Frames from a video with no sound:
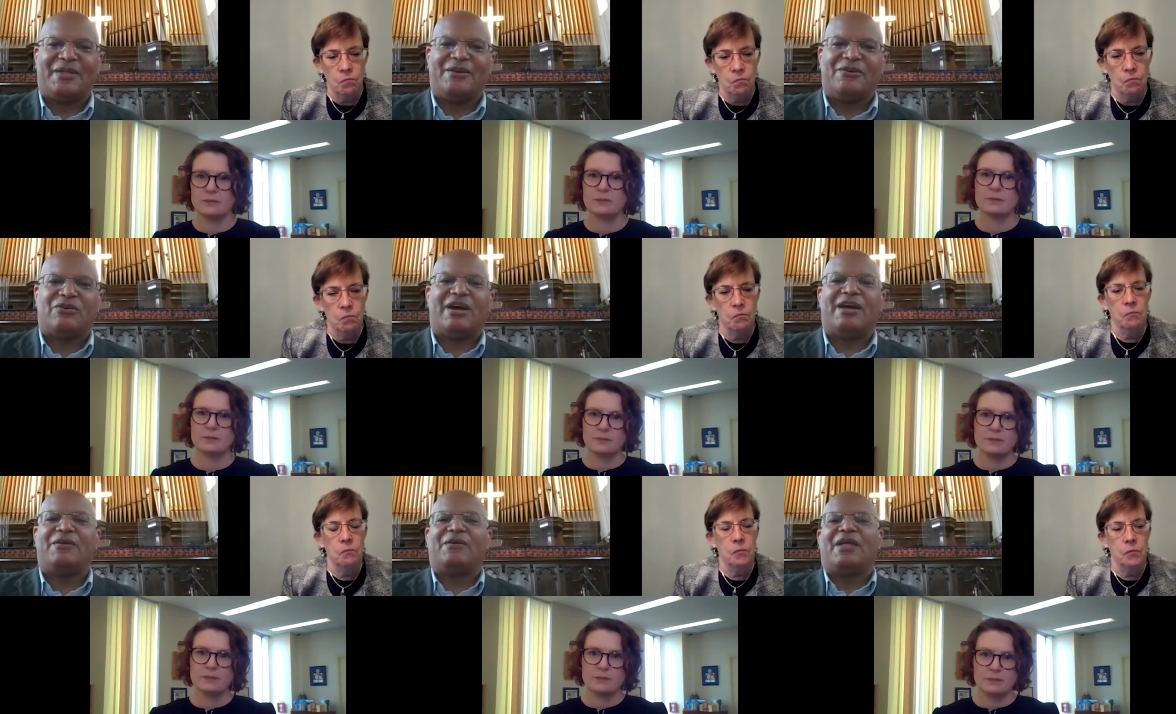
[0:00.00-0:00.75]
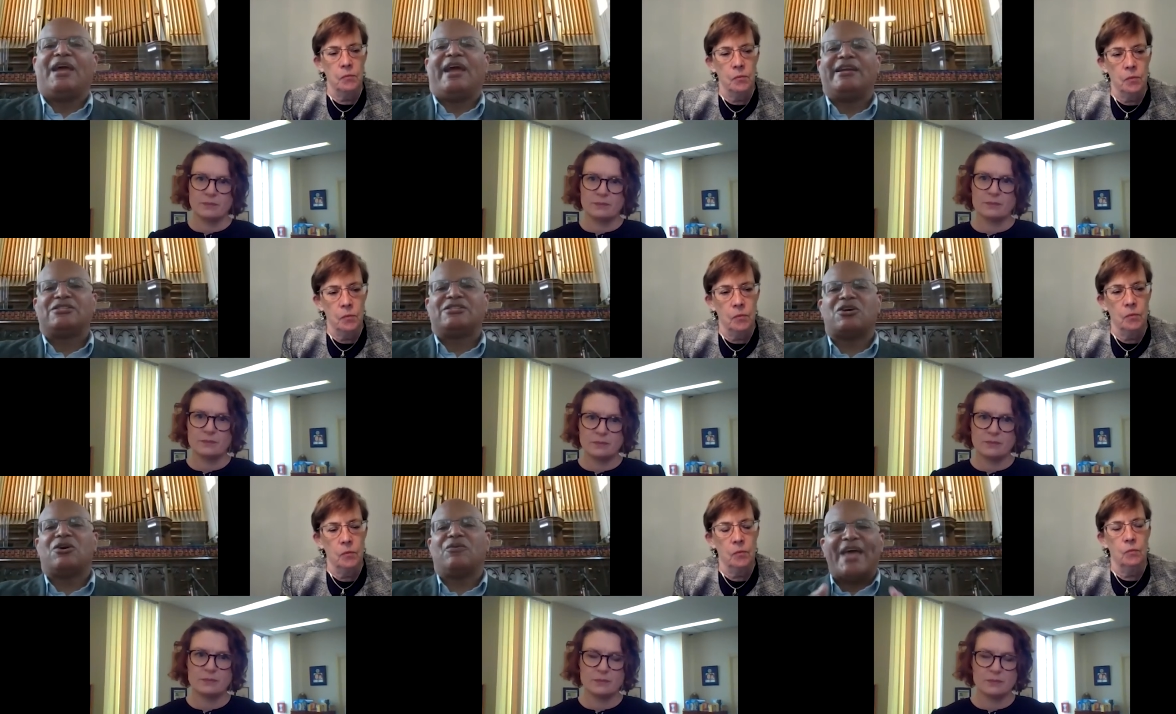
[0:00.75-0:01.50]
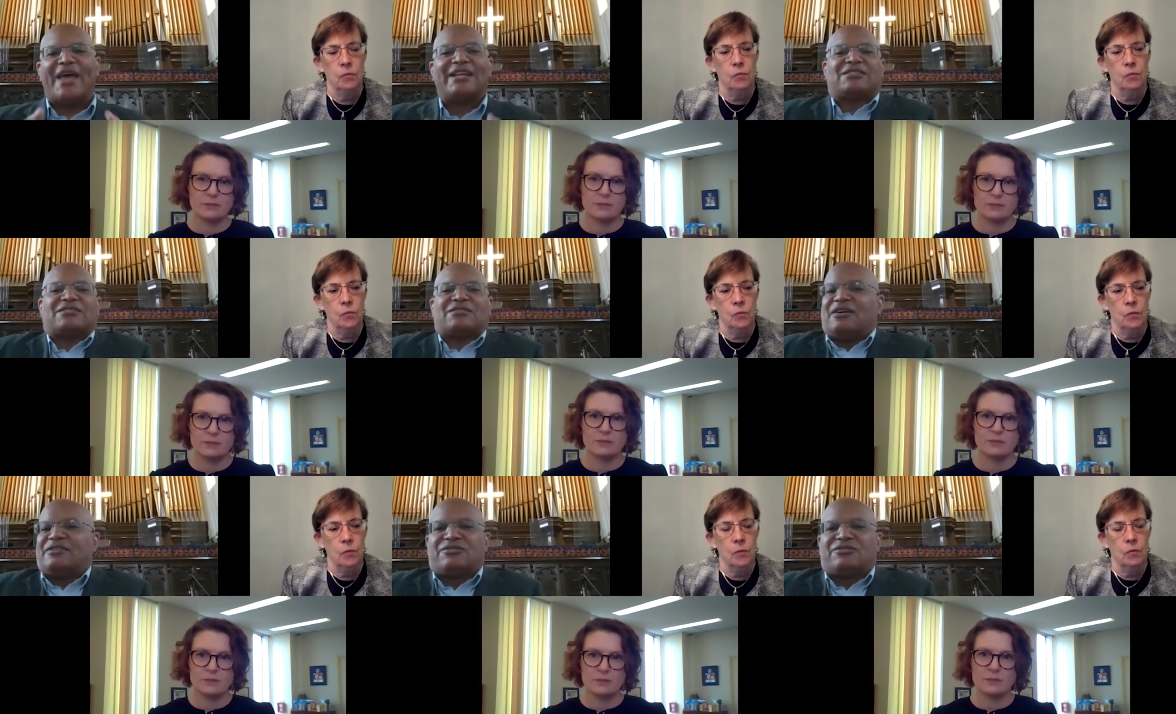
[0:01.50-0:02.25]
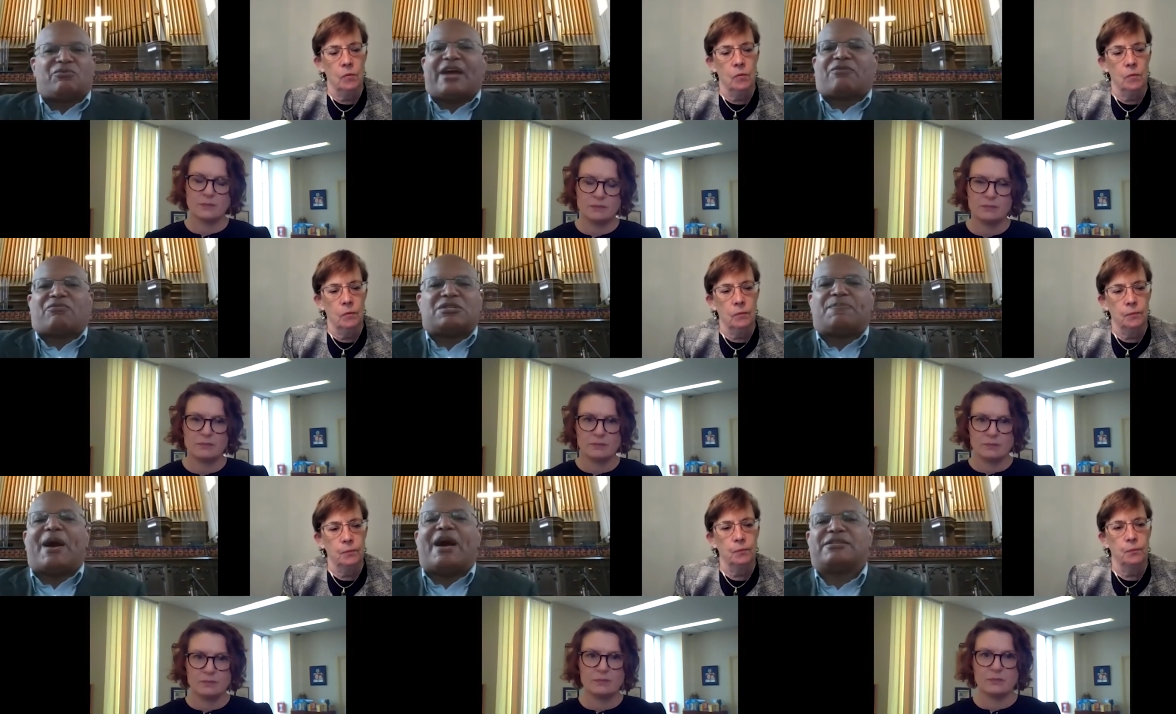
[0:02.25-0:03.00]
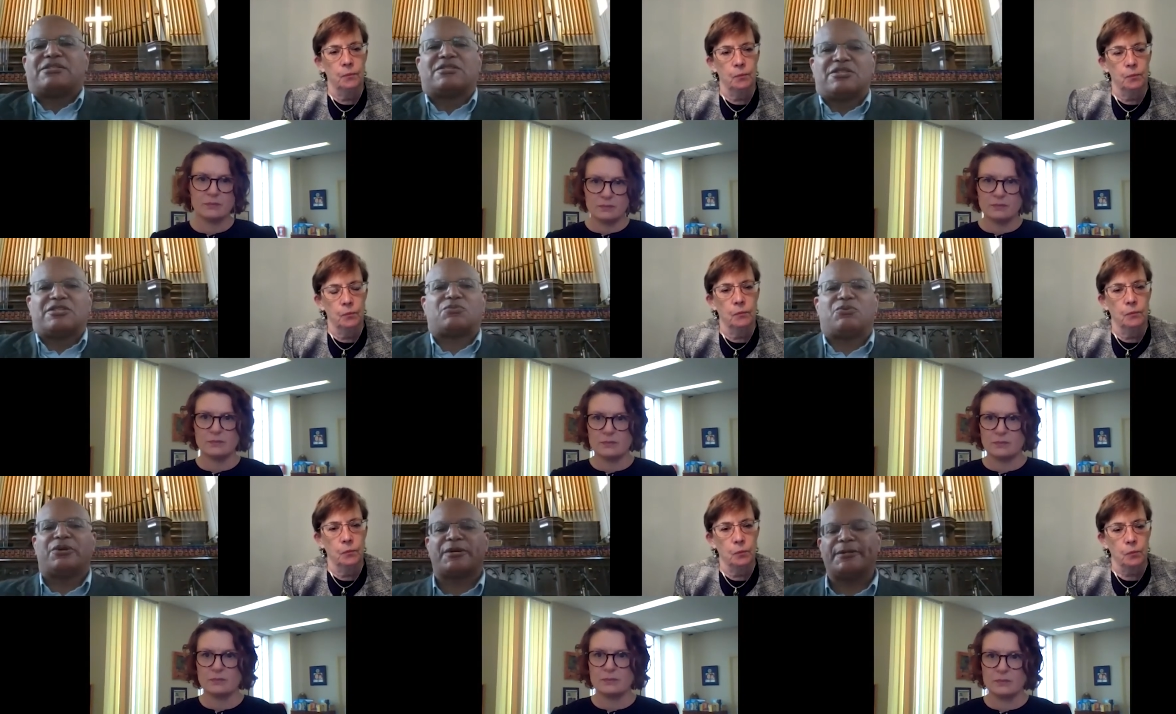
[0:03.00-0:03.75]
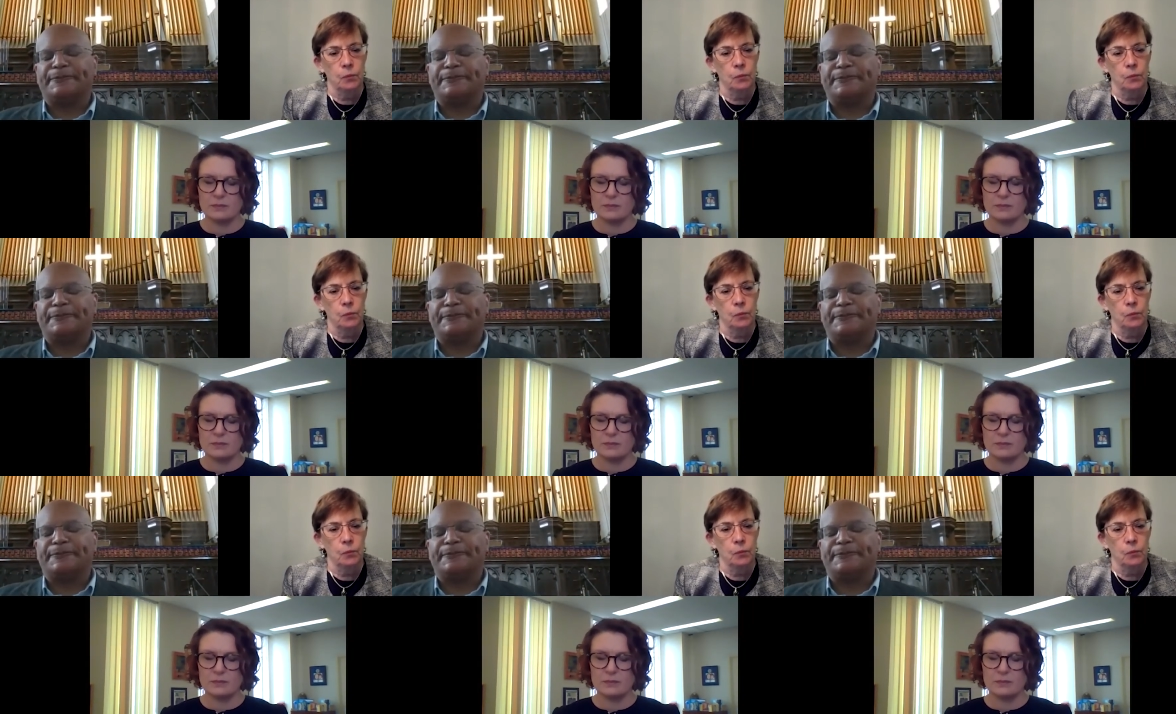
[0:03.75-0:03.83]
Speaker 1: right? And so that's a direct response to this work.